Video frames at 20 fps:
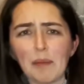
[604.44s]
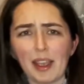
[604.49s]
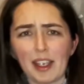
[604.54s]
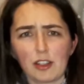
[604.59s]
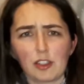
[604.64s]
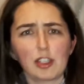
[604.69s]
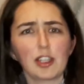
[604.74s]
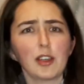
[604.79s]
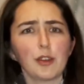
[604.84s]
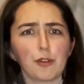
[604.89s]

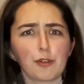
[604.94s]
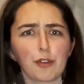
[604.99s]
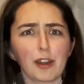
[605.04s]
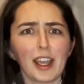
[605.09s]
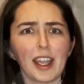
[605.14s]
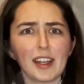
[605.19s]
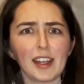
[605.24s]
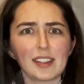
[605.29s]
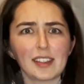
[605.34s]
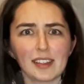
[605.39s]
actually
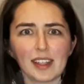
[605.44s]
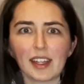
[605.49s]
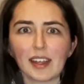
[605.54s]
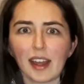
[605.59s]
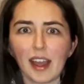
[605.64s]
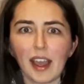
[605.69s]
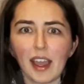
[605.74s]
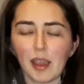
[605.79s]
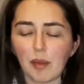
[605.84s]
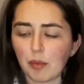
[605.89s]
afraid that
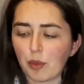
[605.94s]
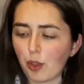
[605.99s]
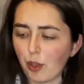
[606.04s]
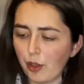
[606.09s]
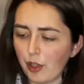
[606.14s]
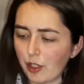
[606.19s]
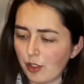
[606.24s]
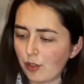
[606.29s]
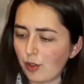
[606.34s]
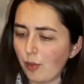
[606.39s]
I am
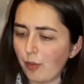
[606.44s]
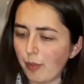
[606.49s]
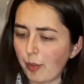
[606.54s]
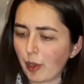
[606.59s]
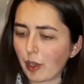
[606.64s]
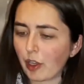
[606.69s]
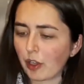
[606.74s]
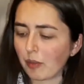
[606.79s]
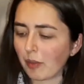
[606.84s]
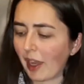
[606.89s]
going to
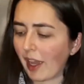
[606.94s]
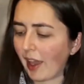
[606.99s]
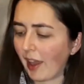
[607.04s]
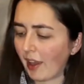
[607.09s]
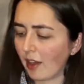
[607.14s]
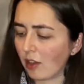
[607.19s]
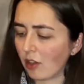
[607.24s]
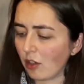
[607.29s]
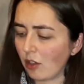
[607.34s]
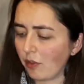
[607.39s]
burn my
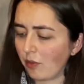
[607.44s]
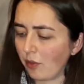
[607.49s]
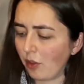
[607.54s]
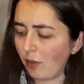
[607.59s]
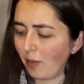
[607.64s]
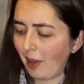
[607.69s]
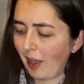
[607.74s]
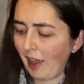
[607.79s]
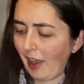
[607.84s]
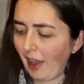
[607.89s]
hand off
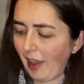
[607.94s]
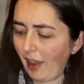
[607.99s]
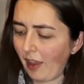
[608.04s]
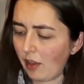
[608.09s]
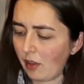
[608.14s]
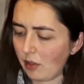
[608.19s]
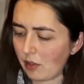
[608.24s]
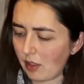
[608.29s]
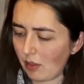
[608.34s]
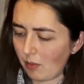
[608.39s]
or my
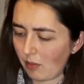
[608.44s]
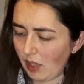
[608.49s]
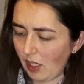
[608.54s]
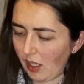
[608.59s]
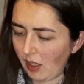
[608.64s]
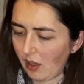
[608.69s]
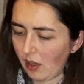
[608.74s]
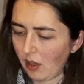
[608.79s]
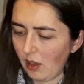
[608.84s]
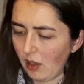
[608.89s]
hair or
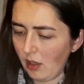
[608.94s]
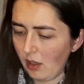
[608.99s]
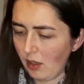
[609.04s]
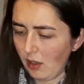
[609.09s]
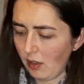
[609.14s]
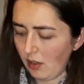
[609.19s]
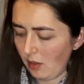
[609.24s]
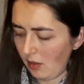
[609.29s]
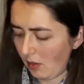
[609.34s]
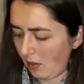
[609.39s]
something.
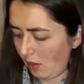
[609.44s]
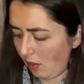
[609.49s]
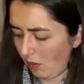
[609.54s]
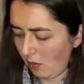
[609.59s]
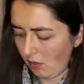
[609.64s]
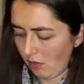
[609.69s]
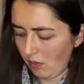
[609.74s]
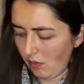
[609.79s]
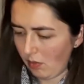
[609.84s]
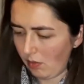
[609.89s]

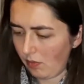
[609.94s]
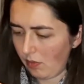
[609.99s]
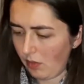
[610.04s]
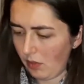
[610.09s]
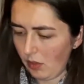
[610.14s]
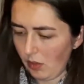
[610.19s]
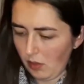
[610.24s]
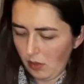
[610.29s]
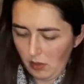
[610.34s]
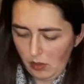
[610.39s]
So
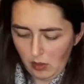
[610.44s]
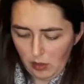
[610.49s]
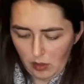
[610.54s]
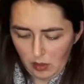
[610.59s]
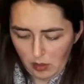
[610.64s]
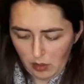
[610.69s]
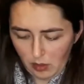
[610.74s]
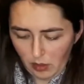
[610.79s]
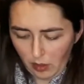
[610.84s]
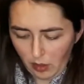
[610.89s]

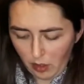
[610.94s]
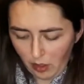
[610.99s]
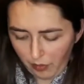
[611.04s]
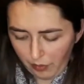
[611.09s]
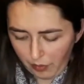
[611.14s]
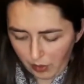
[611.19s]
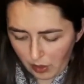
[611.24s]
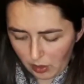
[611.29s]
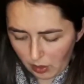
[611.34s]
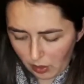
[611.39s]

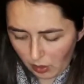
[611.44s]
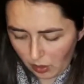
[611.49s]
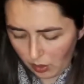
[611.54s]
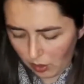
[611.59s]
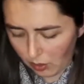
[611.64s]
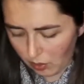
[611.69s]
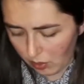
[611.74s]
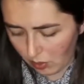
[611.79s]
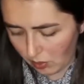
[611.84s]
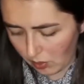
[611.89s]
off it
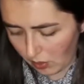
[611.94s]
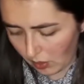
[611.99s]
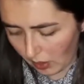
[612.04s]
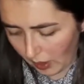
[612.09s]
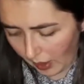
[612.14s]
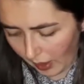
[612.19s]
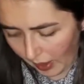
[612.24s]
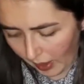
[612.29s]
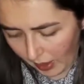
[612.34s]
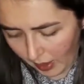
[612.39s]
goes.
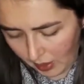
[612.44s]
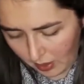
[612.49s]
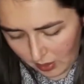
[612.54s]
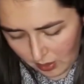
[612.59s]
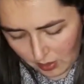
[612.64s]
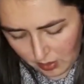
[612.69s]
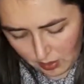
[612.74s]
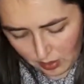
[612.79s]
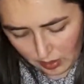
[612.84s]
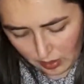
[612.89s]

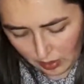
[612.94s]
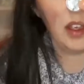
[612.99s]
And